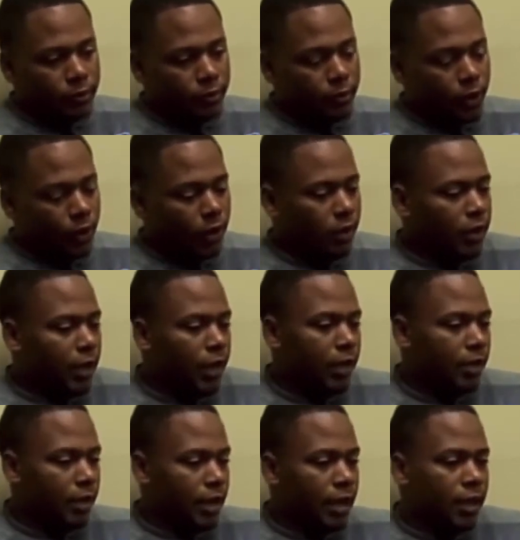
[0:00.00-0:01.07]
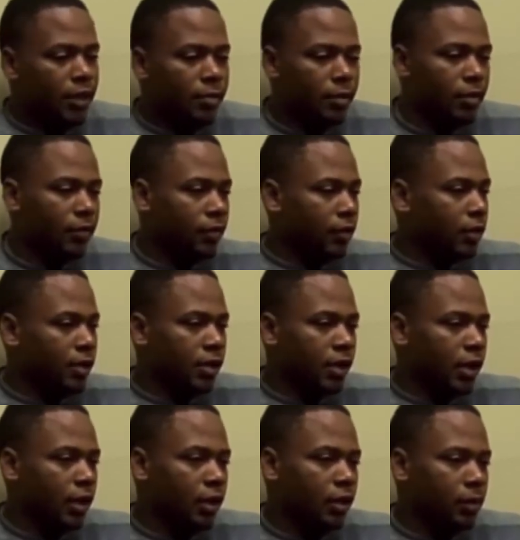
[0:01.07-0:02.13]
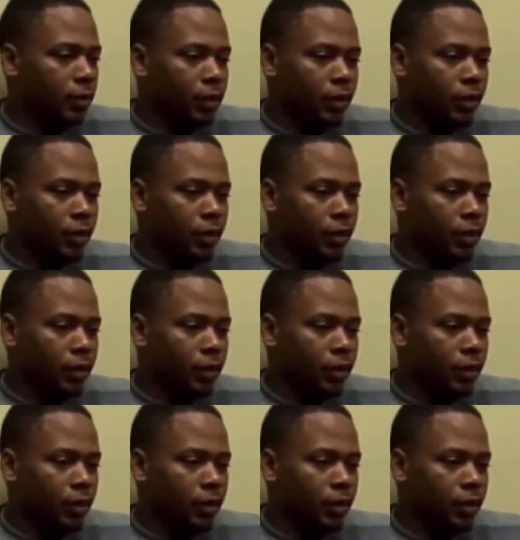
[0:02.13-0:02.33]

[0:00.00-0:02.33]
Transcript: Well, she has eczema for her skin,